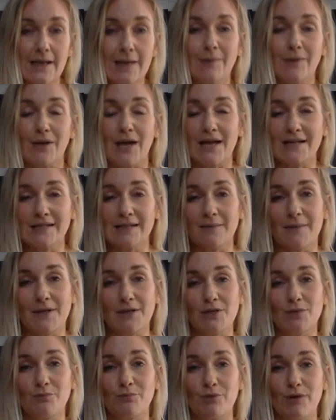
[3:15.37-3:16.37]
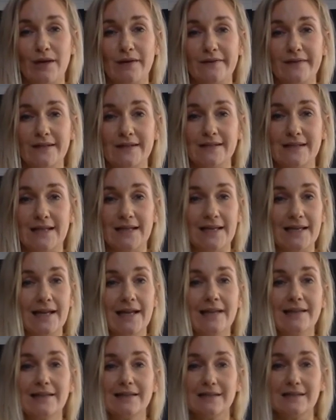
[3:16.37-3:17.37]
But as I mentioned previously,
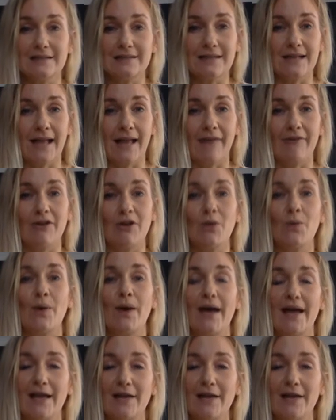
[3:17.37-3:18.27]
this is an area where